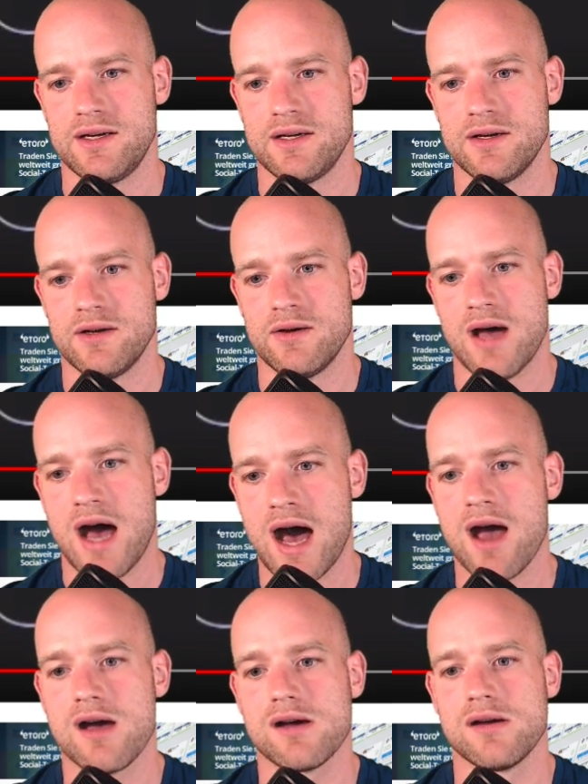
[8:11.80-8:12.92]

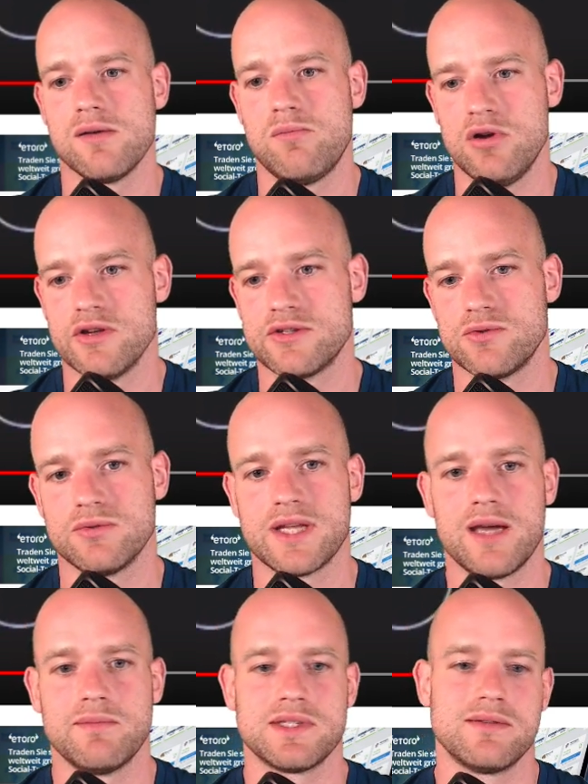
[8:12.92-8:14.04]
R plus 2
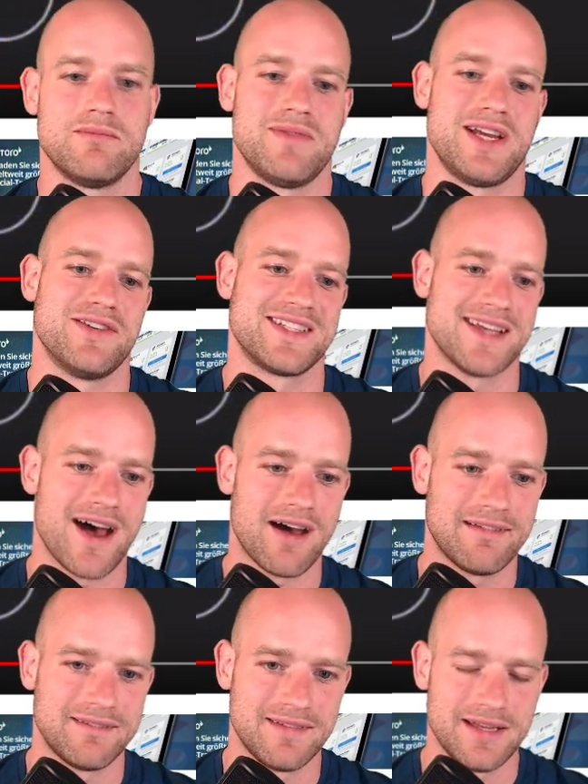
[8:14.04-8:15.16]
times minus R.
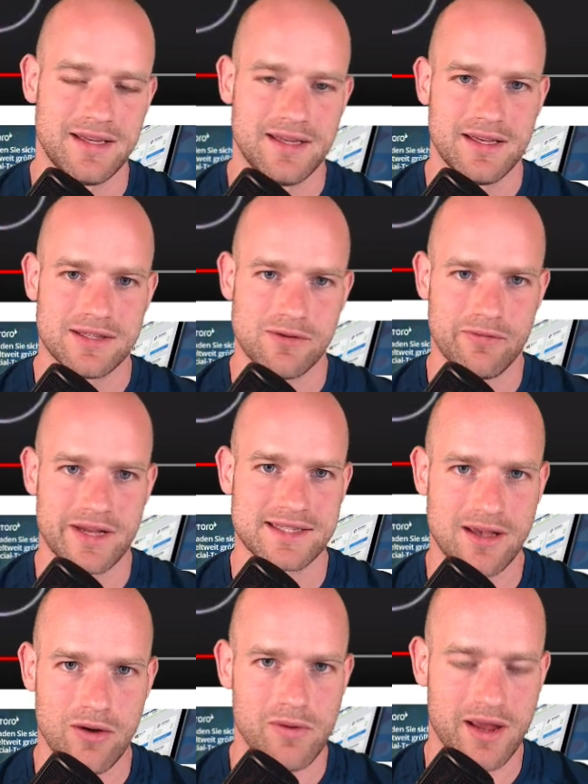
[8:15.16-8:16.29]
So that's
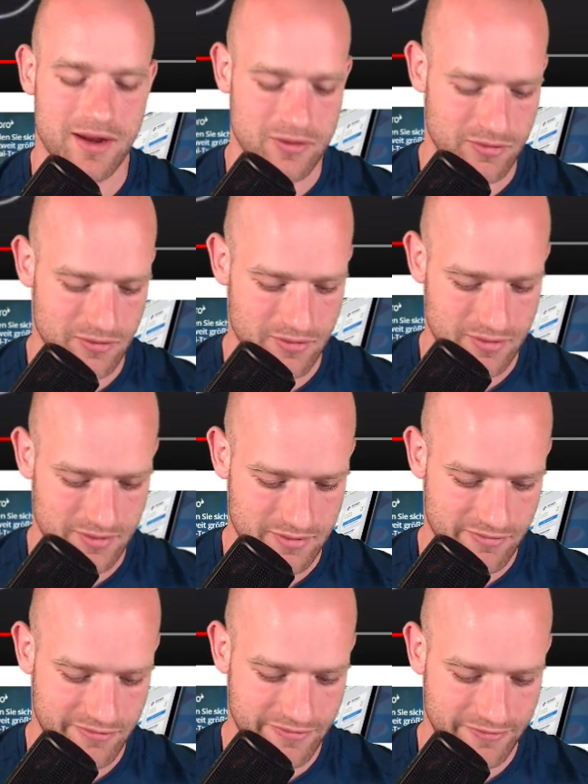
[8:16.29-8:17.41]
how we're gonna
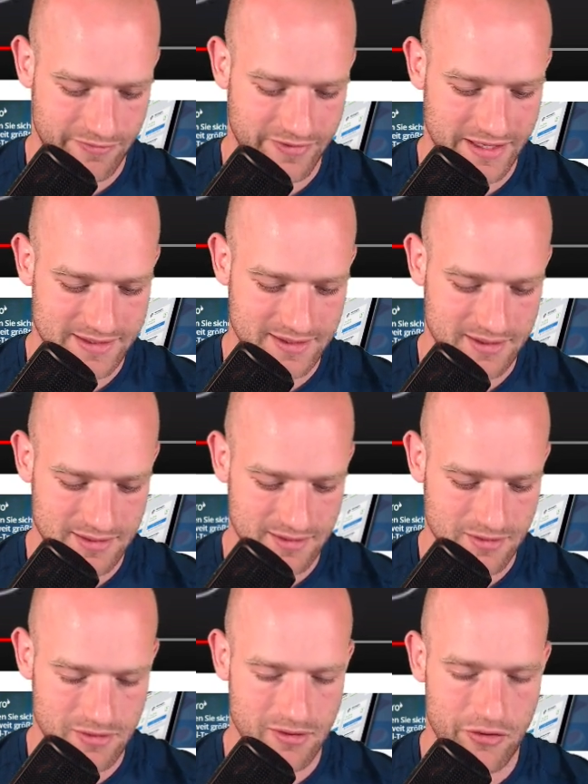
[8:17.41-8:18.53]
fit
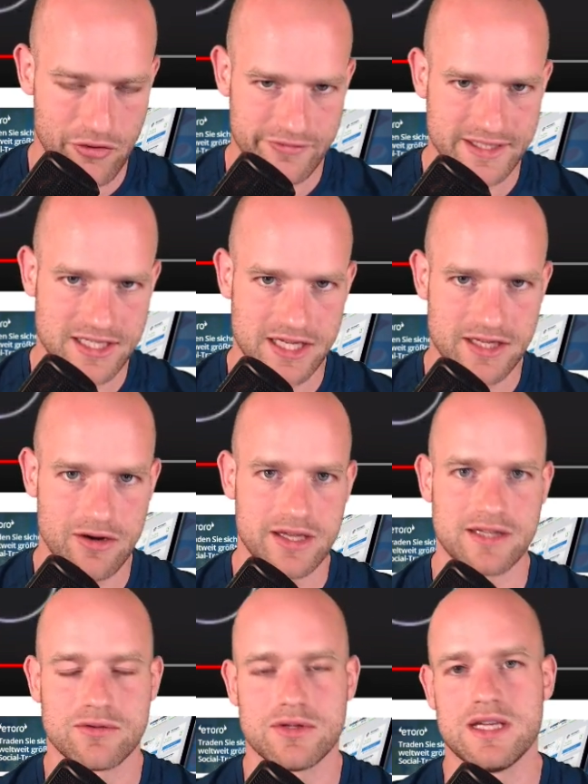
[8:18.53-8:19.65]
all this channel
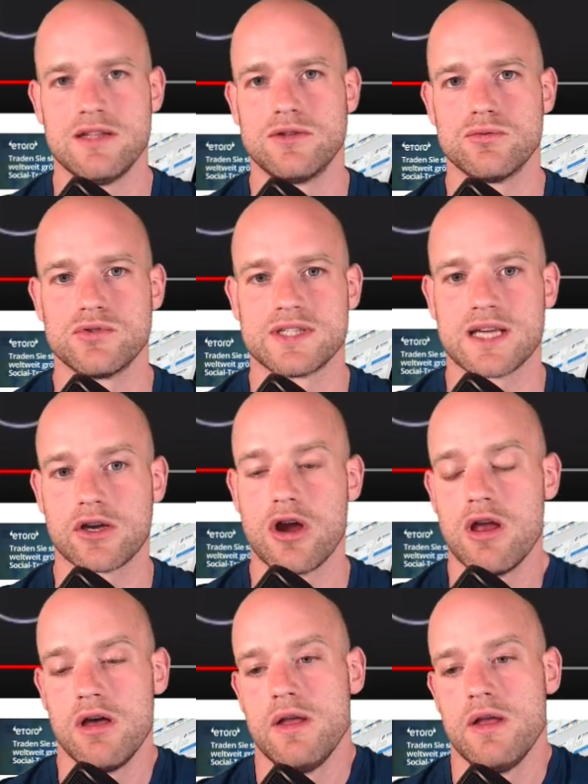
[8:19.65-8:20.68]
into the circle.